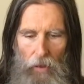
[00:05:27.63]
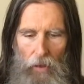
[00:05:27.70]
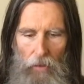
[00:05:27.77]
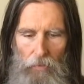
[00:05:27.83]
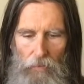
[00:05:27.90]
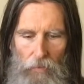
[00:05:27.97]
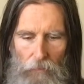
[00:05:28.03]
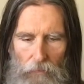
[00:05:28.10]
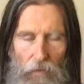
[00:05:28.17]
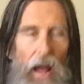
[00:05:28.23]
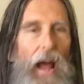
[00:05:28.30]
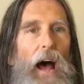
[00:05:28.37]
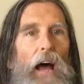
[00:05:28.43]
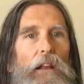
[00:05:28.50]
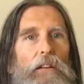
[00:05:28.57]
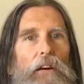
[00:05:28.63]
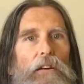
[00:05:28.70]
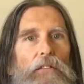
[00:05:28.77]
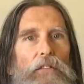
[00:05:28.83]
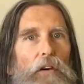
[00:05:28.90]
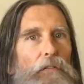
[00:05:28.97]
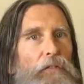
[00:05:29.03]
It's the fat,
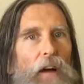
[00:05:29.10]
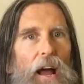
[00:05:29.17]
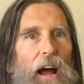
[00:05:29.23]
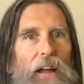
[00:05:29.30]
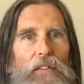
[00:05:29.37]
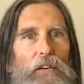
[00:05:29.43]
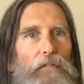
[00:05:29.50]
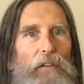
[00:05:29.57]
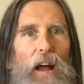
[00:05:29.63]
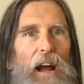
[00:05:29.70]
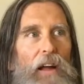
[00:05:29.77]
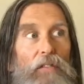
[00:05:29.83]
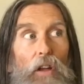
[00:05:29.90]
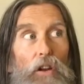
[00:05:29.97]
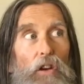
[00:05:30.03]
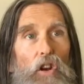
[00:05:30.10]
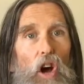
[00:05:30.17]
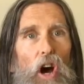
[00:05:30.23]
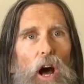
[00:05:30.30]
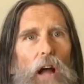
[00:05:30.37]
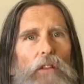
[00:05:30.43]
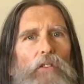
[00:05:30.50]
the fat, the fat, the
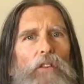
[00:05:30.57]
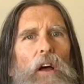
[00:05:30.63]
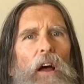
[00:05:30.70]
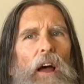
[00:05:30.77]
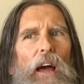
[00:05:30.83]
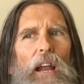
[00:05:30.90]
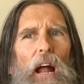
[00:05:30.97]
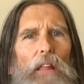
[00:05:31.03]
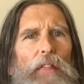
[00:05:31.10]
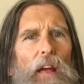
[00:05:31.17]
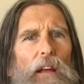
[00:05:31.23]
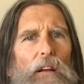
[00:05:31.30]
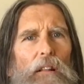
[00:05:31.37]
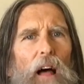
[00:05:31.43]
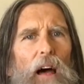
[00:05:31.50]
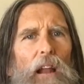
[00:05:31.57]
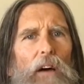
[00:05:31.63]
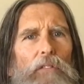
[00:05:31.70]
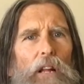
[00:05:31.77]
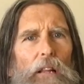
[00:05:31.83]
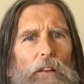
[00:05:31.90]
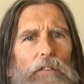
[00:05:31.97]
nuts. And I think a lot
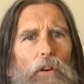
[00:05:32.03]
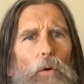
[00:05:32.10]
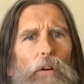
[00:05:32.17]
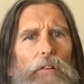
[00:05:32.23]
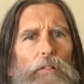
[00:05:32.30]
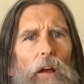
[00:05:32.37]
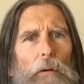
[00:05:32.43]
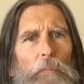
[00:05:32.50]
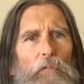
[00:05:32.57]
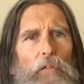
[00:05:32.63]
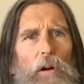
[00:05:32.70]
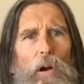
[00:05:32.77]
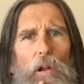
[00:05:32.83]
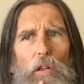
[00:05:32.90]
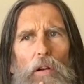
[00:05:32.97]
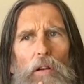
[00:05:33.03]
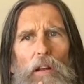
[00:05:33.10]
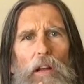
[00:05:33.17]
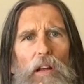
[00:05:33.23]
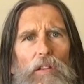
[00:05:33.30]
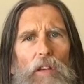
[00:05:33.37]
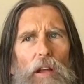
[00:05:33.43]
of it, let's go a step further,
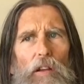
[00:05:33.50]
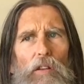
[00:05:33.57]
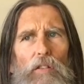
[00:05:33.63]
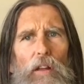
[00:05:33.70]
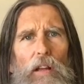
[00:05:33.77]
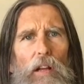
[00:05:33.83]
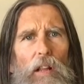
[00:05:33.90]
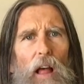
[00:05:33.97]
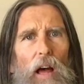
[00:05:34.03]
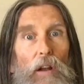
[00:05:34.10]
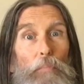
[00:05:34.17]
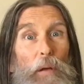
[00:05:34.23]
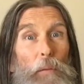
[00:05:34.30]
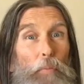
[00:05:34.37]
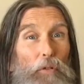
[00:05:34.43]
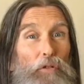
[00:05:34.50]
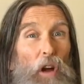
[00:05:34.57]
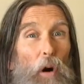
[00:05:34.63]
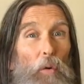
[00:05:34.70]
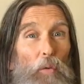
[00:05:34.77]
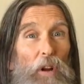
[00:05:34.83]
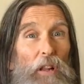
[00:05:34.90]
is I just think a lot of people
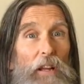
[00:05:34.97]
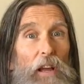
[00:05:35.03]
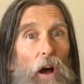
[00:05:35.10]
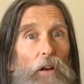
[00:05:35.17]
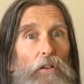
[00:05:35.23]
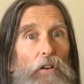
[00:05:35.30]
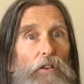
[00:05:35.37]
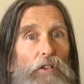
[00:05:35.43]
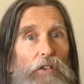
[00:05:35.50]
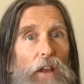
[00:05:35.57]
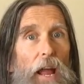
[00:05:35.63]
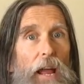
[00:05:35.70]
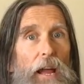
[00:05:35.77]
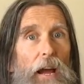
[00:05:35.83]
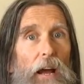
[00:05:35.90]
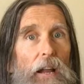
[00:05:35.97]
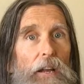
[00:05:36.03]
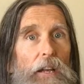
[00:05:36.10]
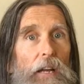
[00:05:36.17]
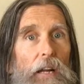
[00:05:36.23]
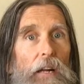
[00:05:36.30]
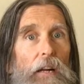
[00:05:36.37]
don't really
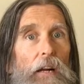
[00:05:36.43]
understand